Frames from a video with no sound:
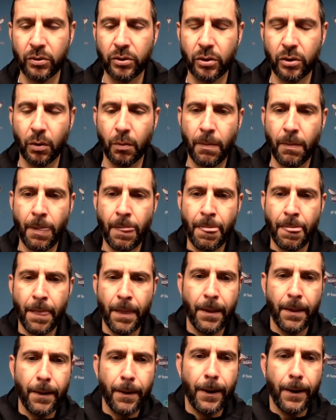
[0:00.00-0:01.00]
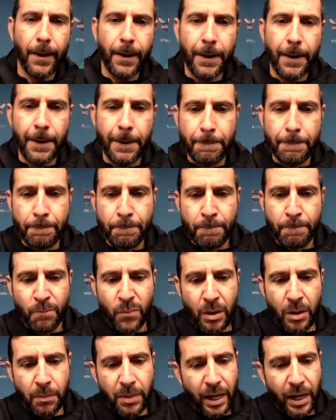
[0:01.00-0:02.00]
So, um,
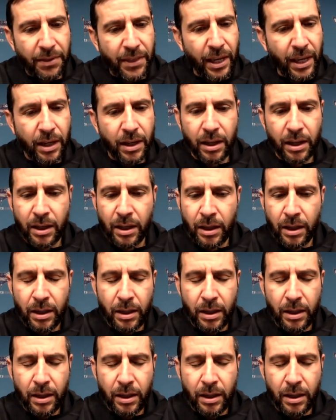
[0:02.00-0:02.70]
but I think,